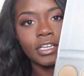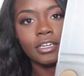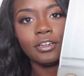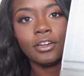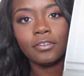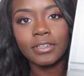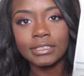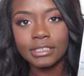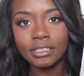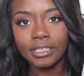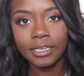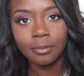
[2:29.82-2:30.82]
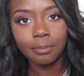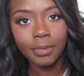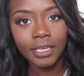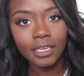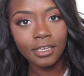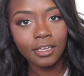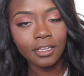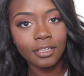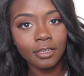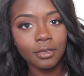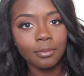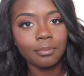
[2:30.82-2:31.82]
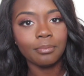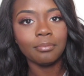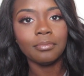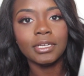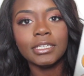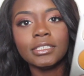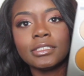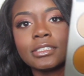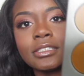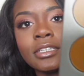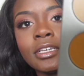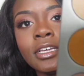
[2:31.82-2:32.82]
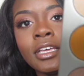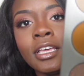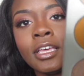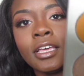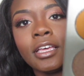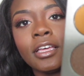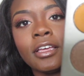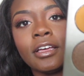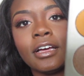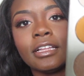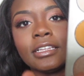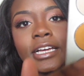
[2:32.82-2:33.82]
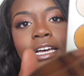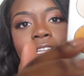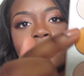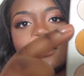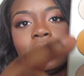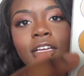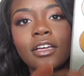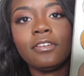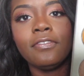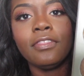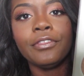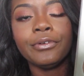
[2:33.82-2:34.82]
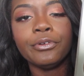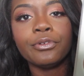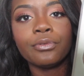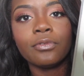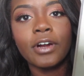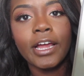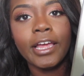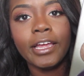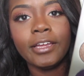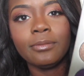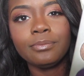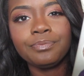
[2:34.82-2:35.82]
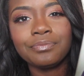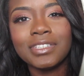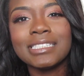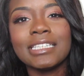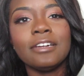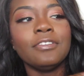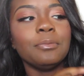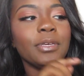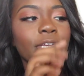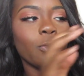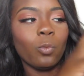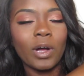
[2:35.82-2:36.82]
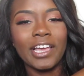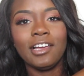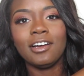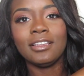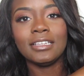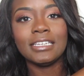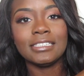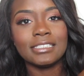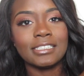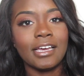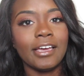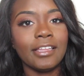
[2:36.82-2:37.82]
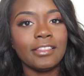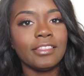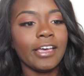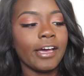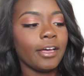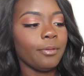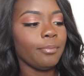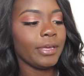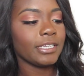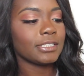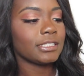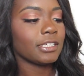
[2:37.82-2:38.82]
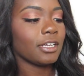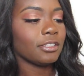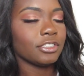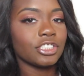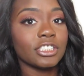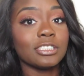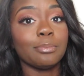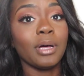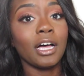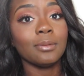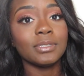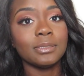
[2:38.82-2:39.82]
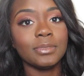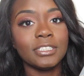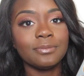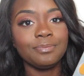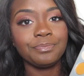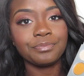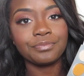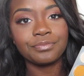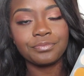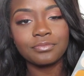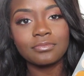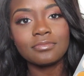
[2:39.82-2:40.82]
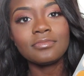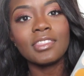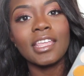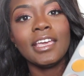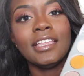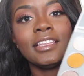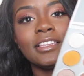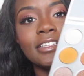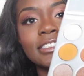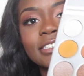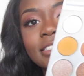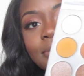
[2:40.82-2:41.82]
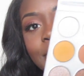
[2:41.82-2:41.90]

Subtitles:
don't know if that's gonna like pick up, but like I love the gray instead of it being white on the inside. That makes the colors just pop to me. And then this is the